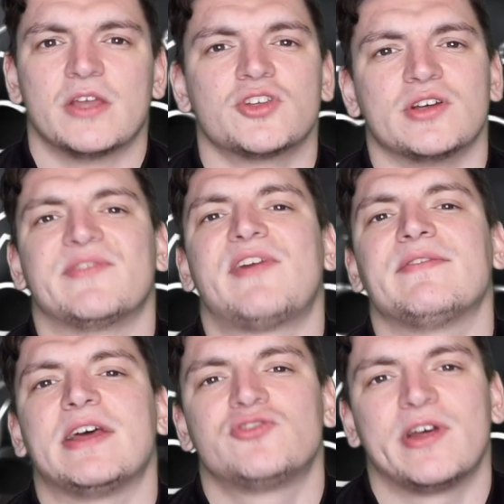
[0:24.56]
So it's a
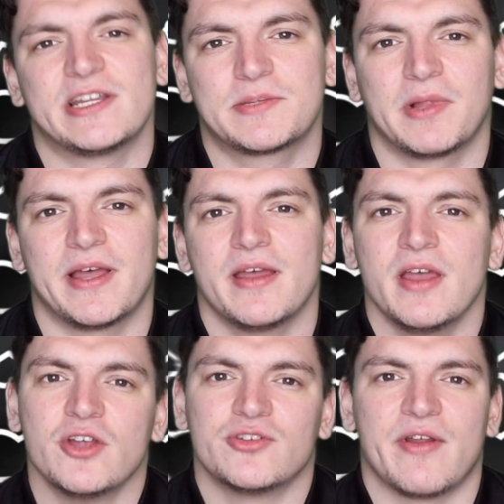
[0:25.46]
5-day training split,
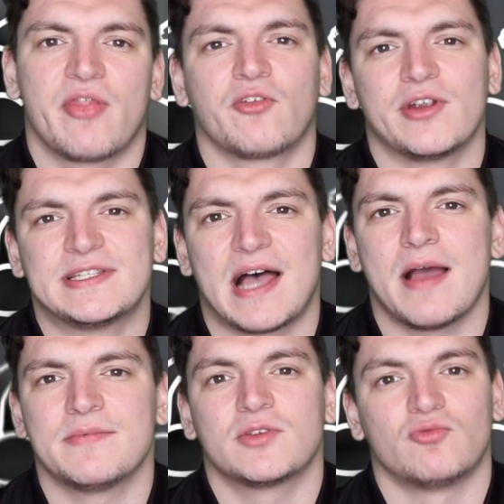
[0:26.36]
training 3
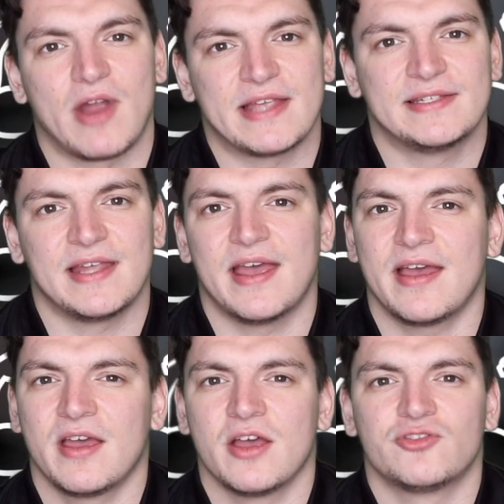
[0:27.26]
times, rest day,